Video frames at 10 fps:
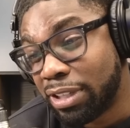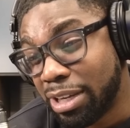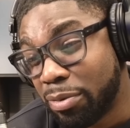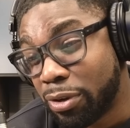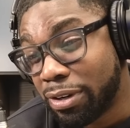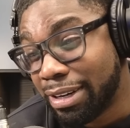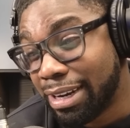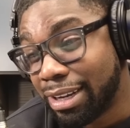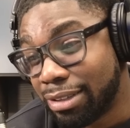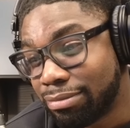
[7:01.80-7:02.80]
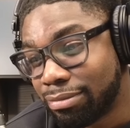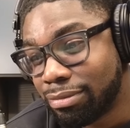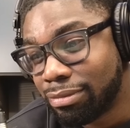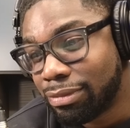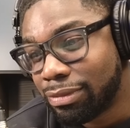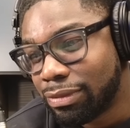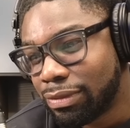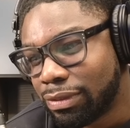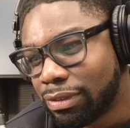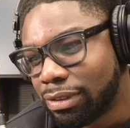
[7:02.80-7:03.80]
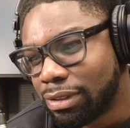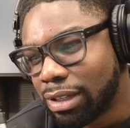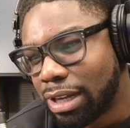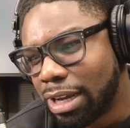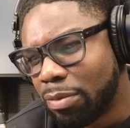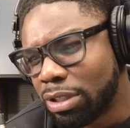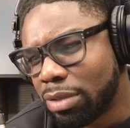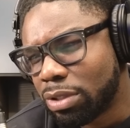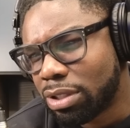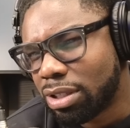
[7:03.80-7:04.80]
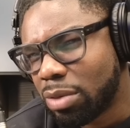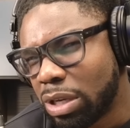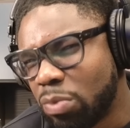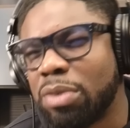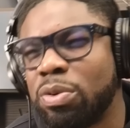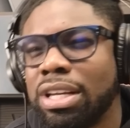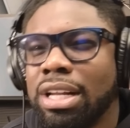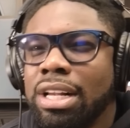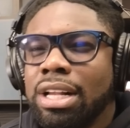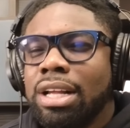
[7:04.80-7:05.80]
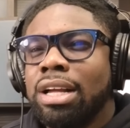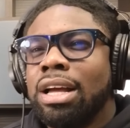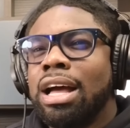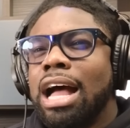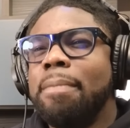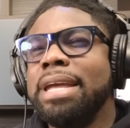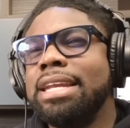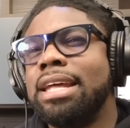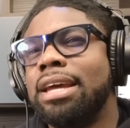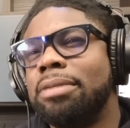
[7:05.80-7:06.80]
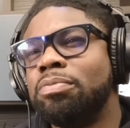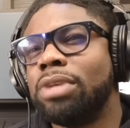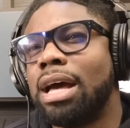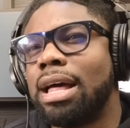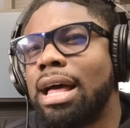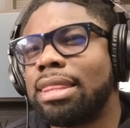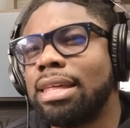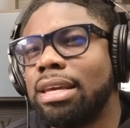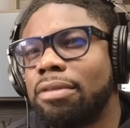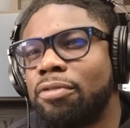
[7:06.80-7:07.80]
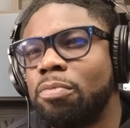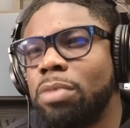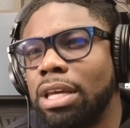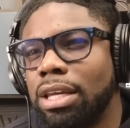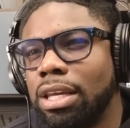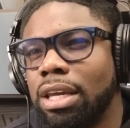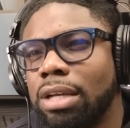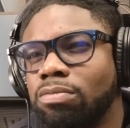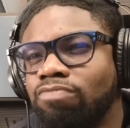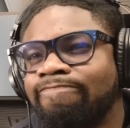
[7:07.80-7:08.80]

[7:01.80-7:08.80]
that's young. Yeah. yeah. Yeah. Yeah. It was. It was. It was, it was I mean, I, I think for me,